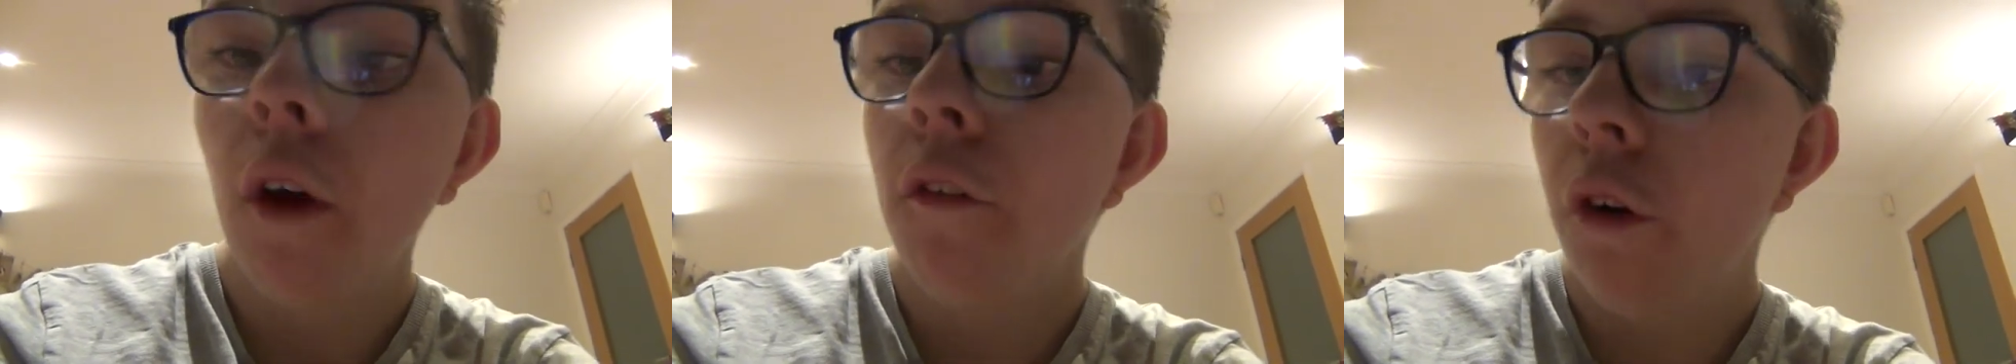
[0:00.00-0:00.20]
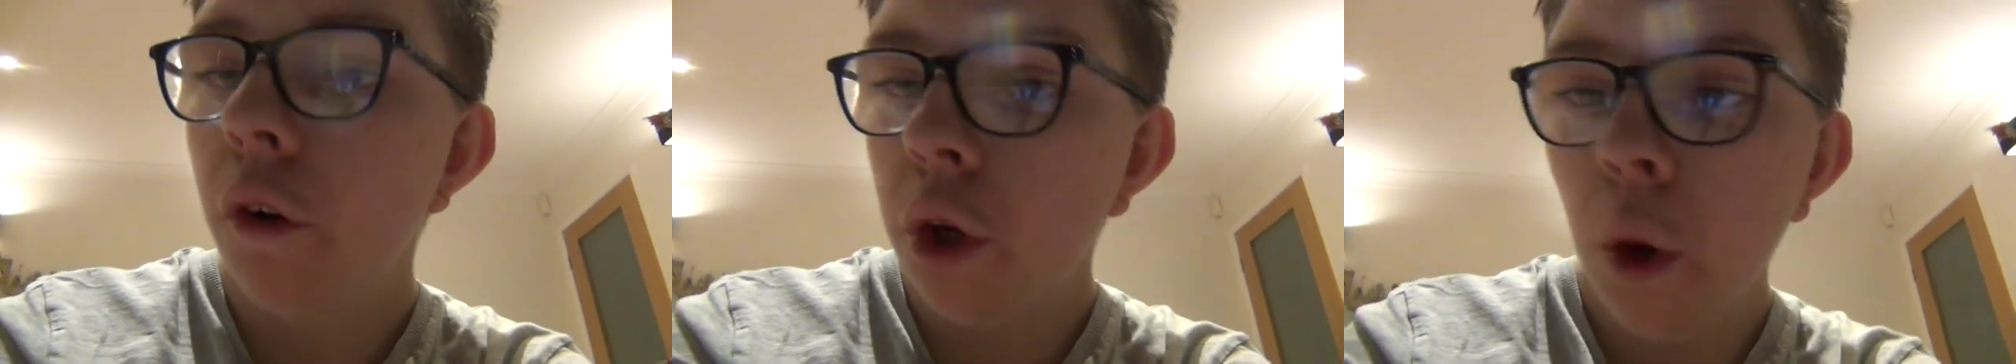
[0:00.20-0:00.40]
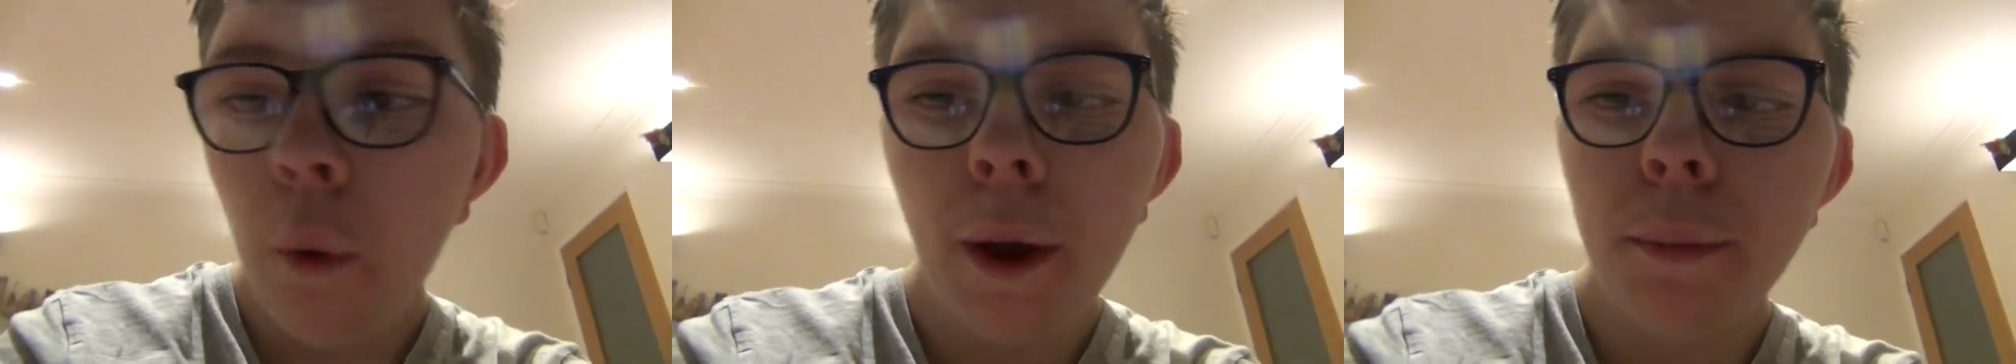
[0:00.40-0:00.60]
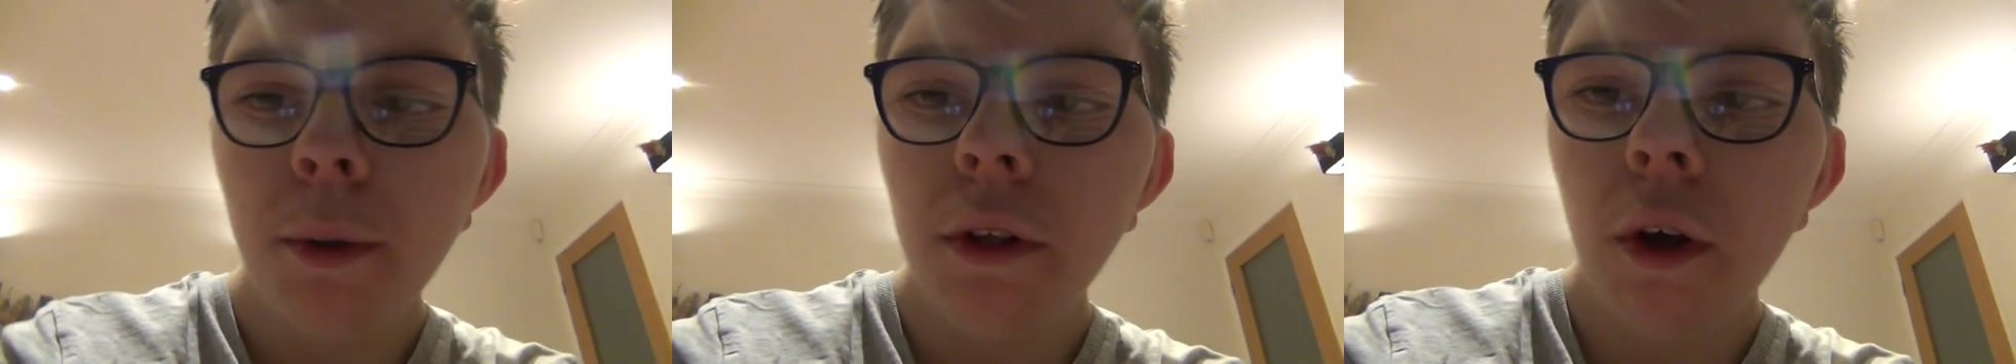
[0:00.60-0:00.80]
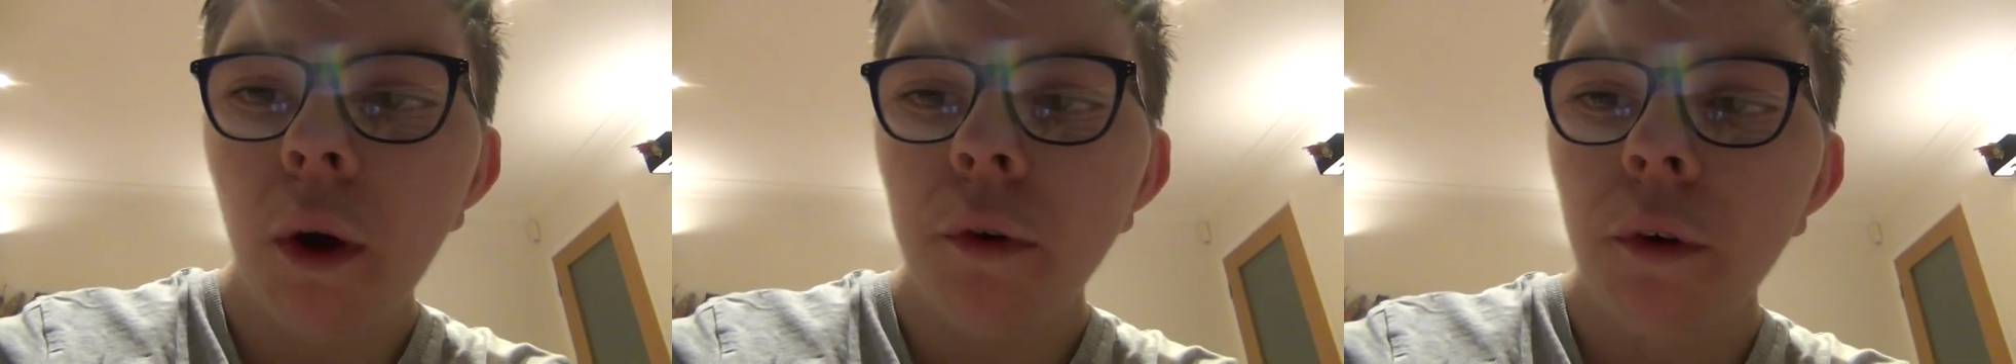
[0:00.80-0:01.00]
For a new
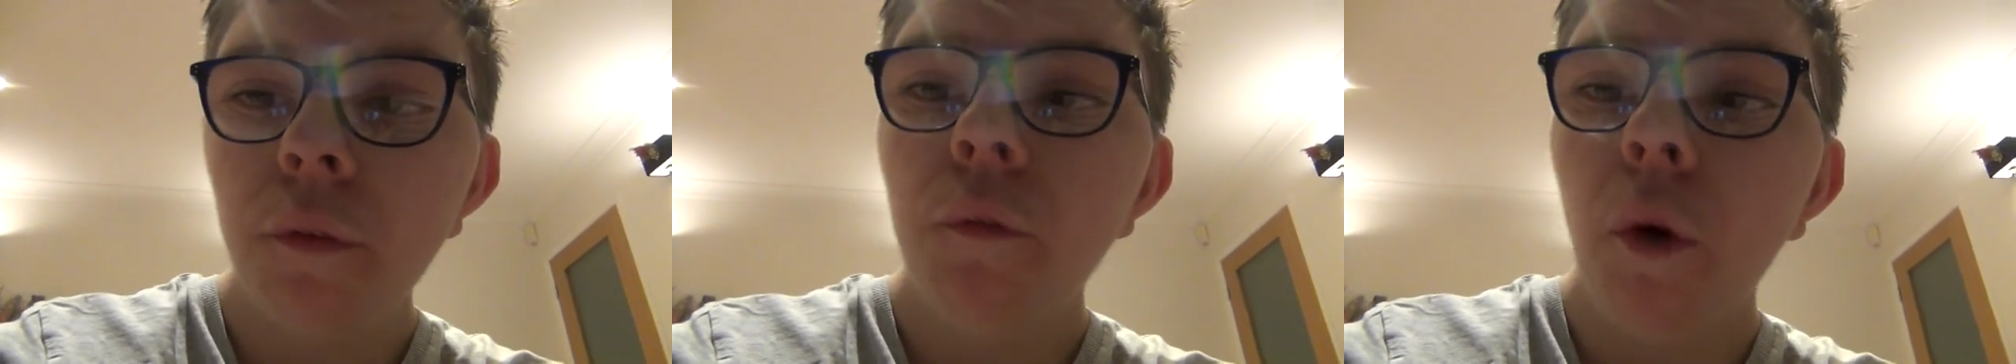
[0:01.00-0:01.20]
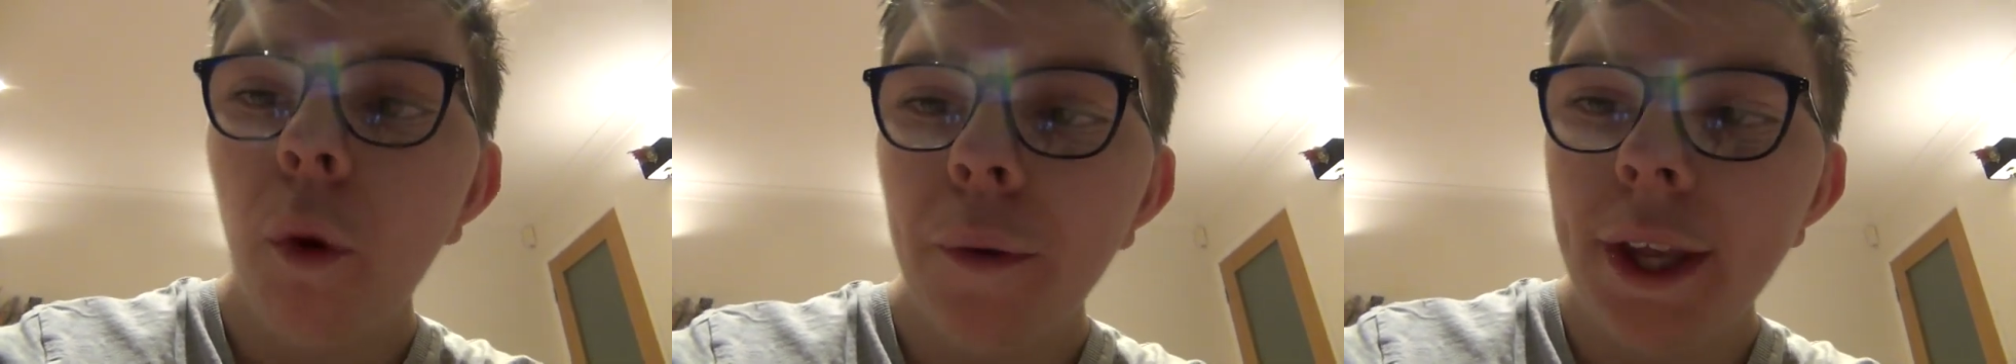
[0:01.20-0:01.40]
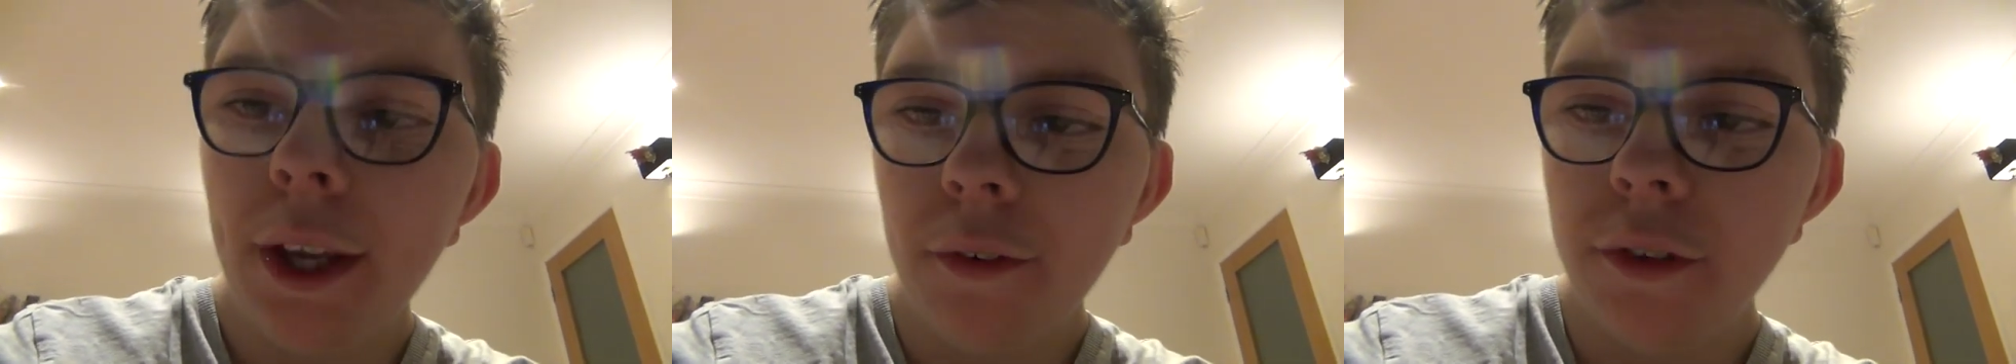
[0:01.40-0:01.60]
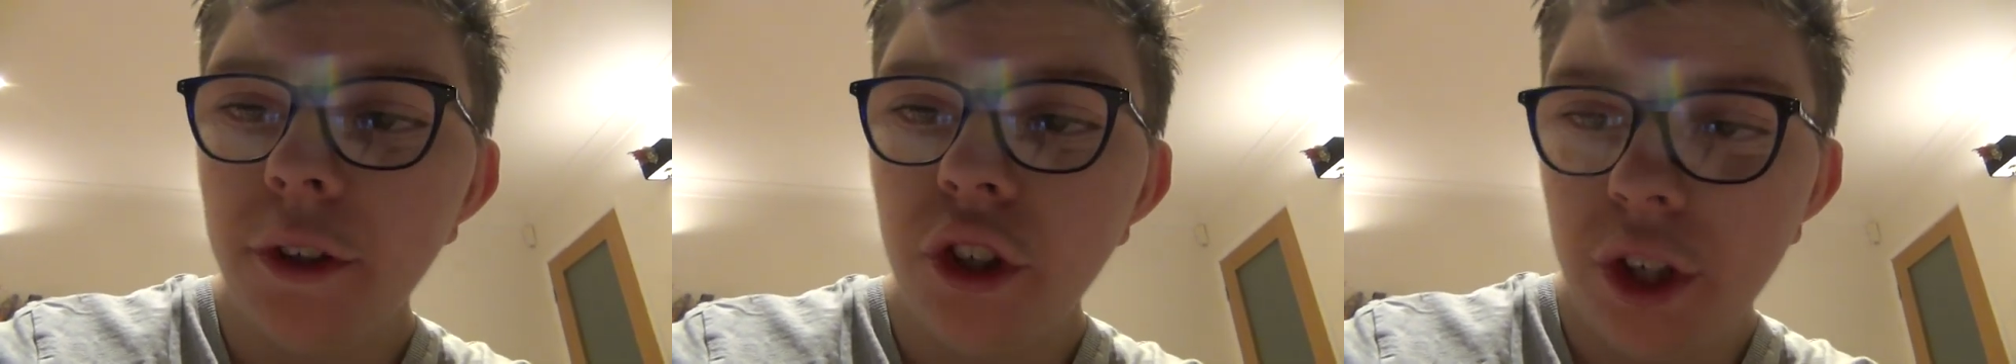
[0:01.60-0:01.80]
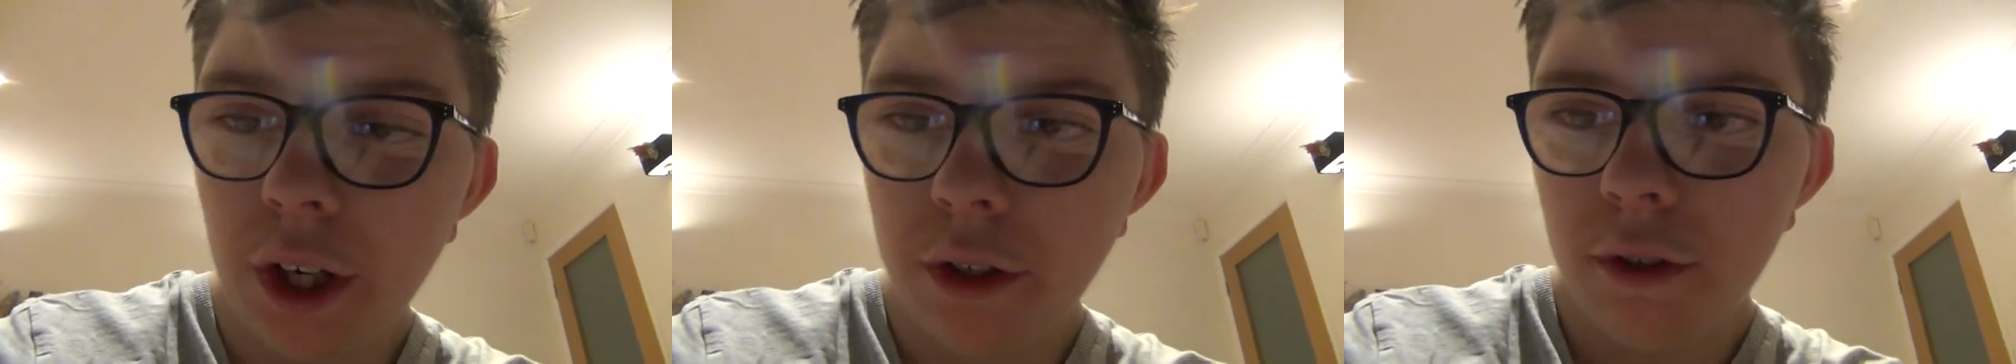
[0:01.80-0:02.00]
episode of What We Hear in
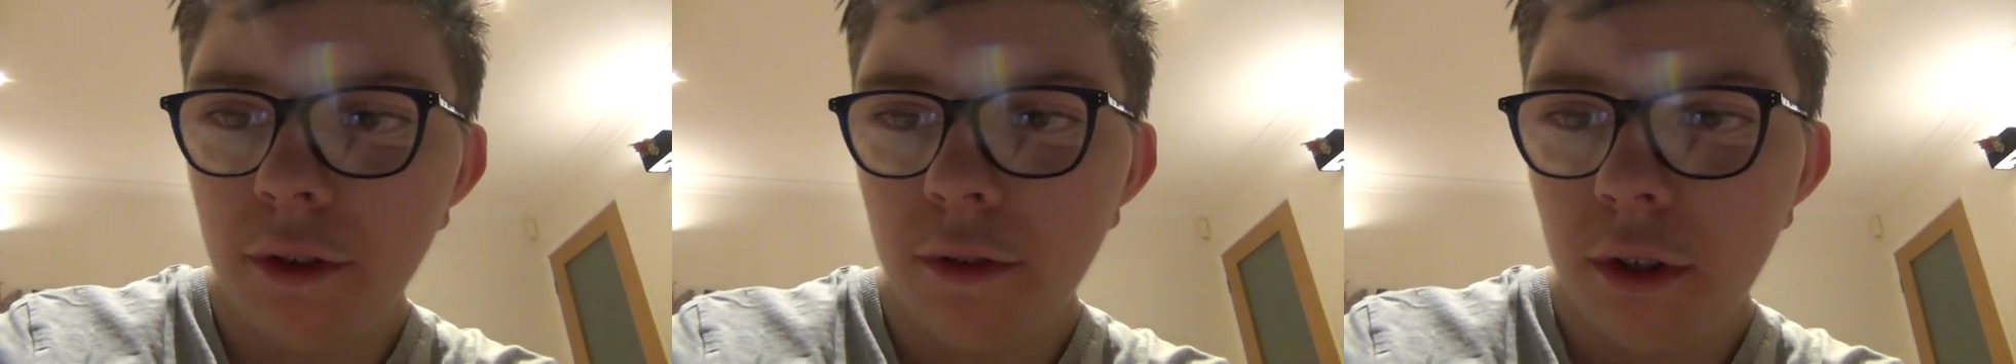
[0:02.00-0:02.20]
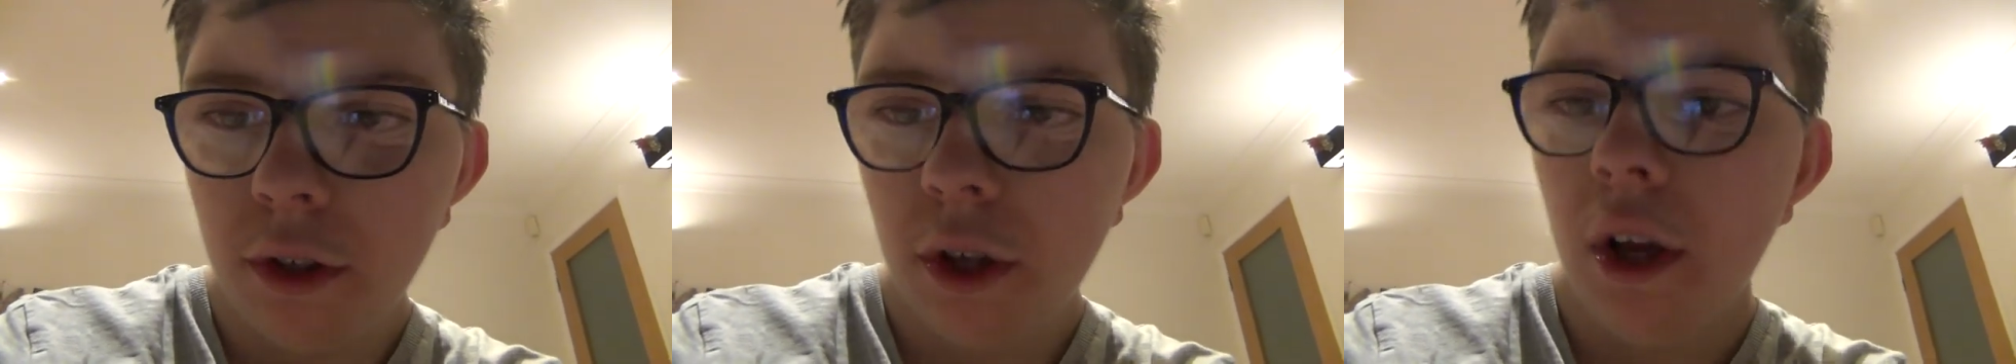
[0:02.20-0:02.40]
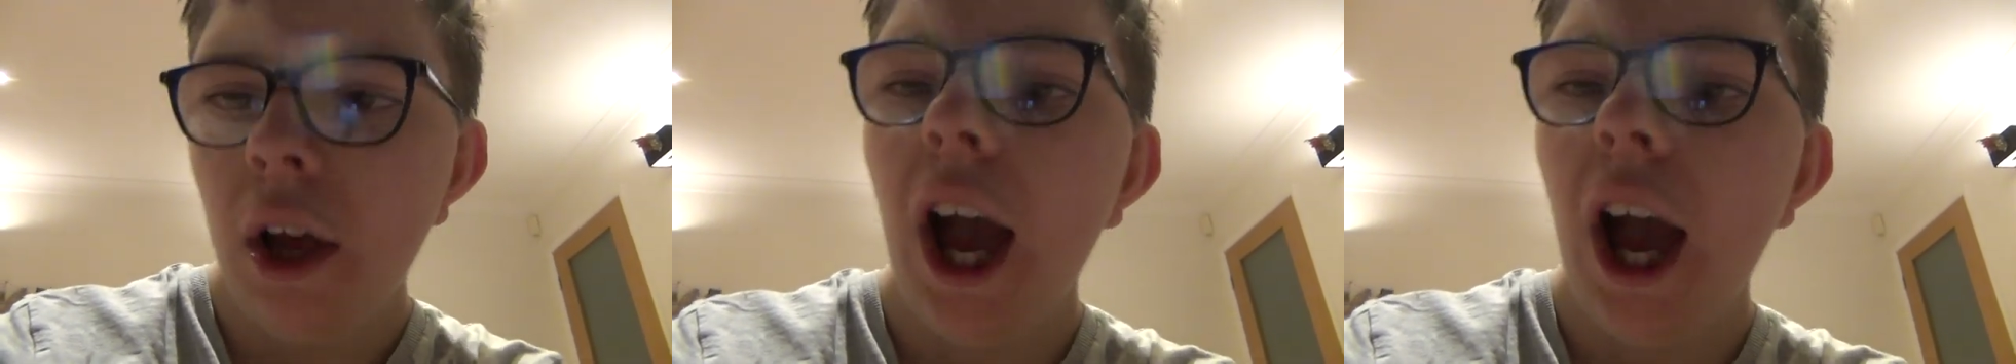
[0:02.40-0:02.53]
the Shadows.